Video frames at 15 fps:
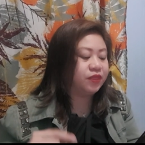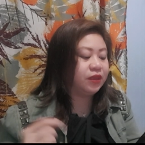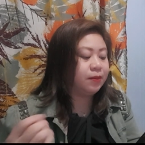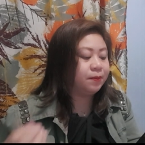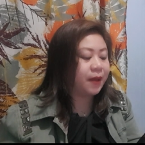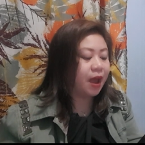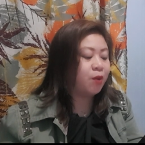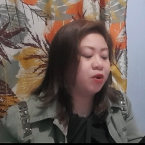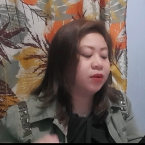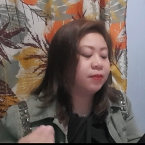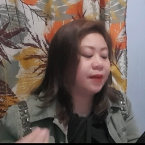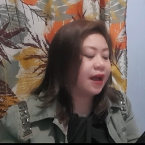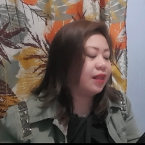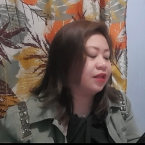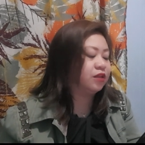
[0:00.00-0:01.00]
The power
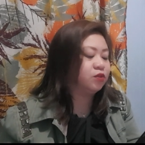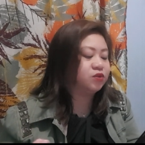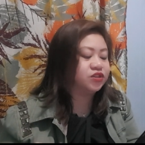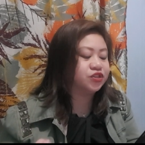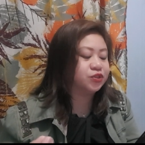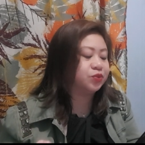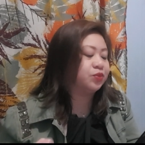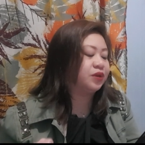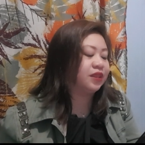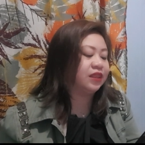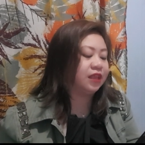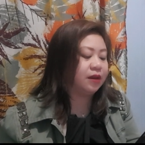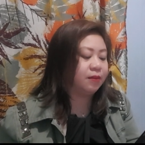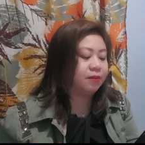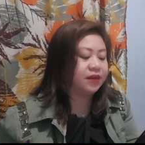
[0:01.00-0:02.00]
ballad was
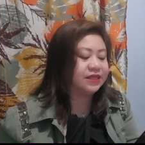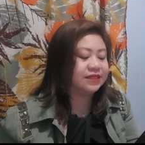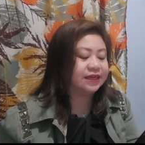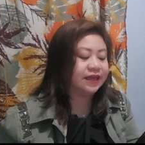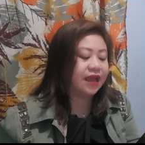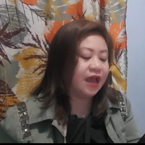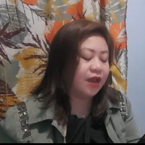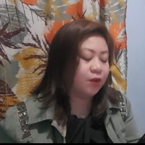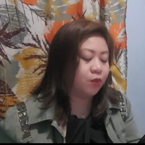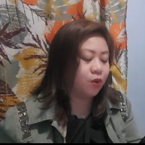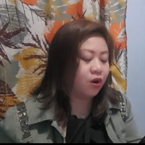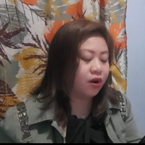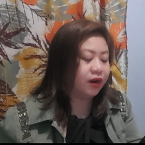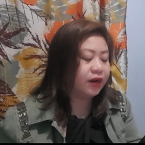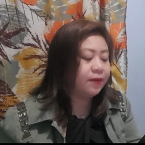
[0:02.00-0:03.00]
written by Diane
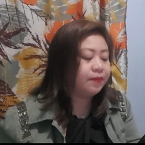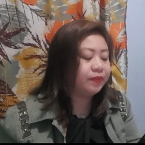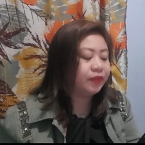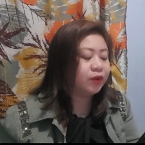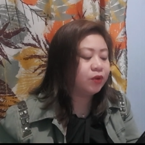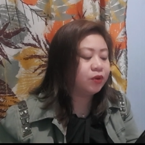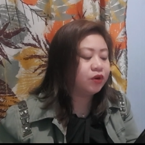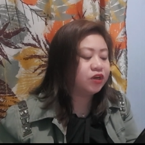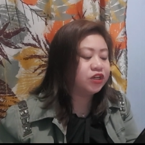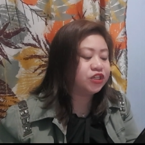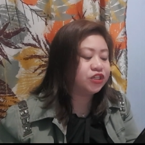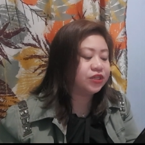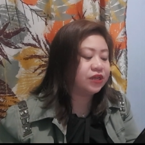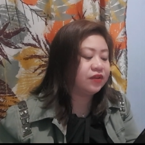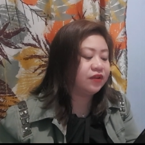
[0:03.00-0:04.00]
Warren, who
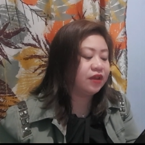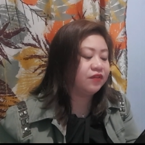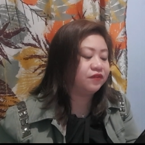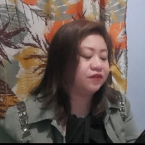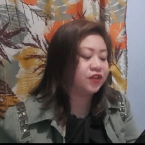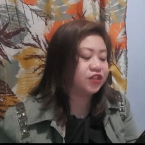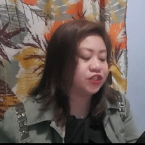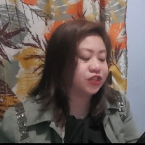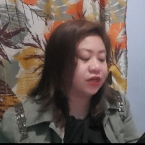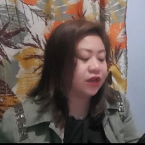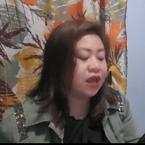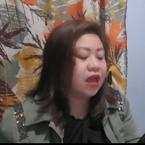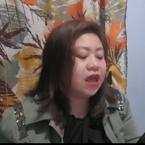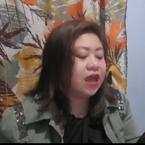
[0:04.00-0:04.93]
originally envisioned